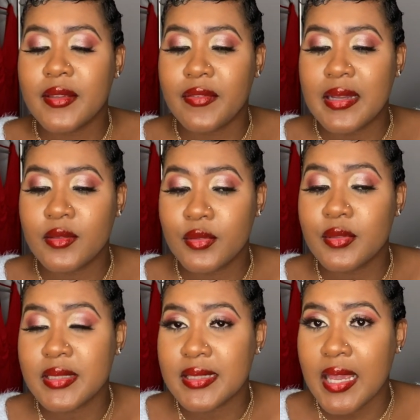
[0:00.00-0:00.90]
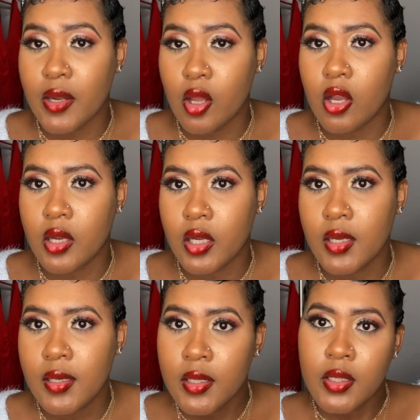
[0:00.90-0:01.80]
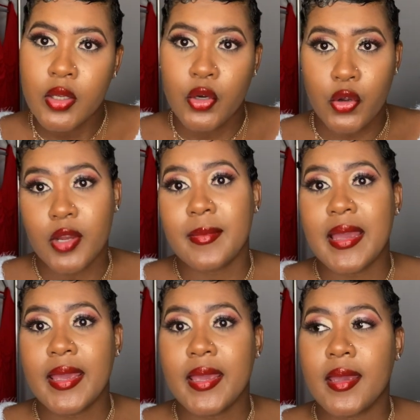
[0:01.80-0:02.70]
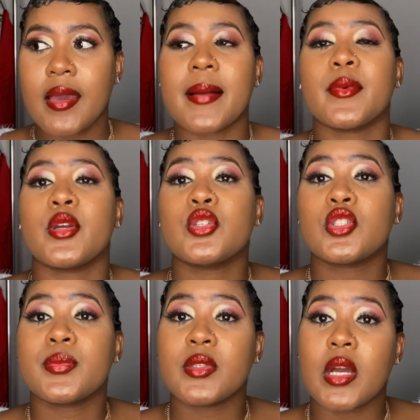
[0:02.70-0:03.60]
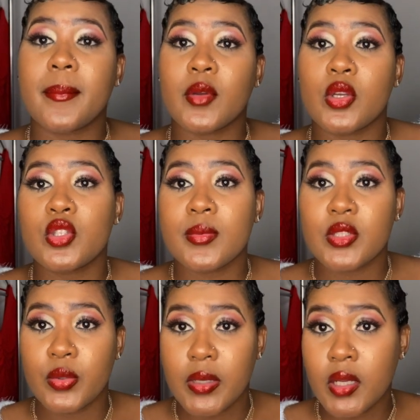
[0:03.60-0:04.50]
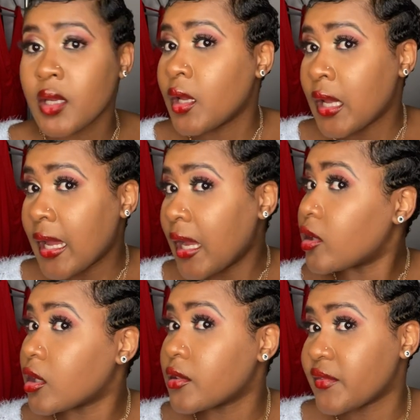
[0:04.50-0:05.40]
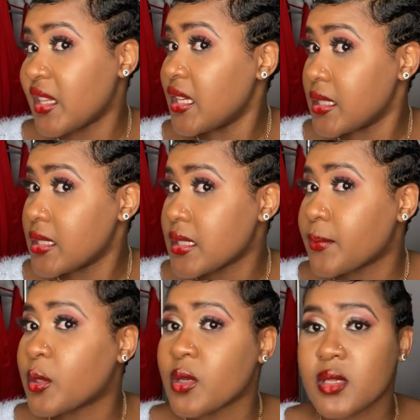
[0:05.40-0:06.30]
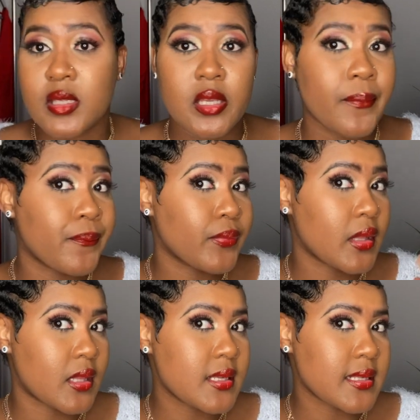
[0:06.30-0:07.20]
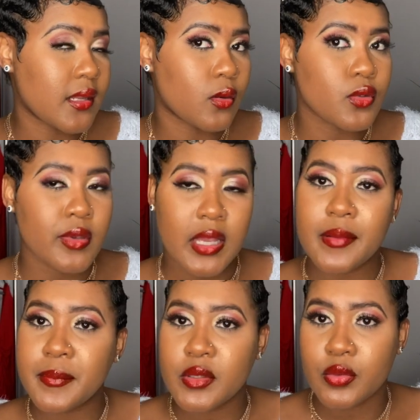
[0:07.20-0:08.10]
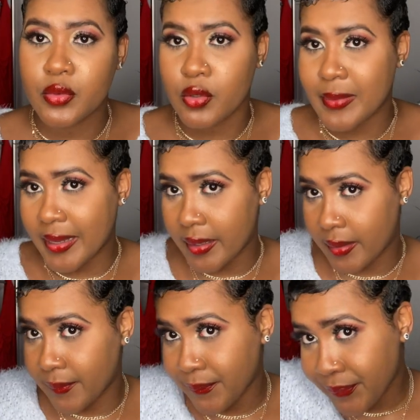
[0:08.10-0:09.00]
I do decide on growing my hair, I'm going to be doing a lot of these because this can also help me to grow my hair.